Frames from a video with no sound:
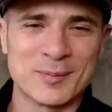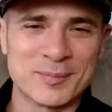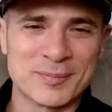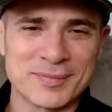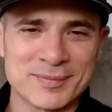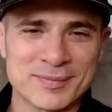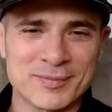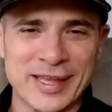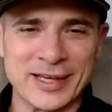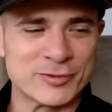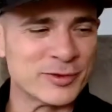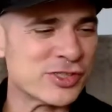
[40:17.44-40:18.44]
Um,
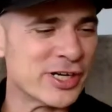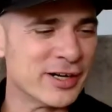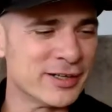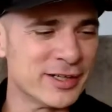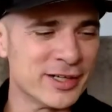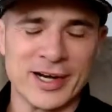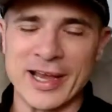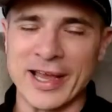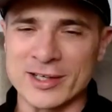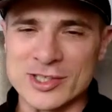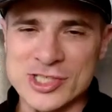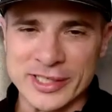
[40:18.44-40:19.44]
Thanks for sharing
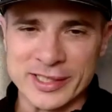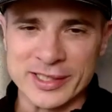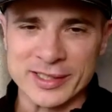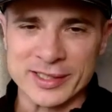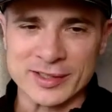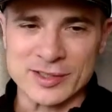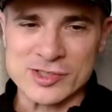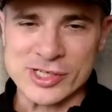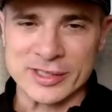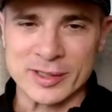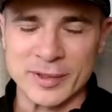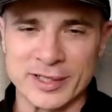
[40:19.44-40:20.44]
your energy
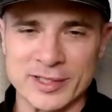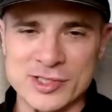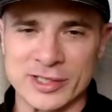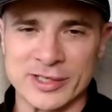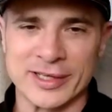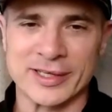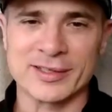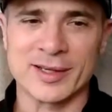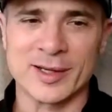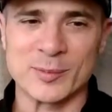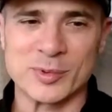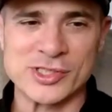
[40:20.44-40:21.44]
and sharing a bit of the
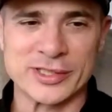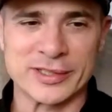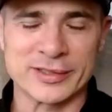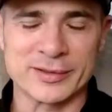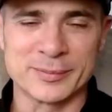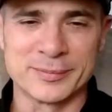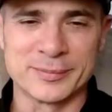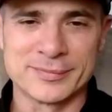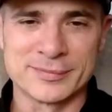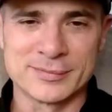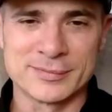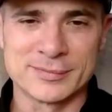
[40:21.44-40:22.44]
journey. I appreciate you.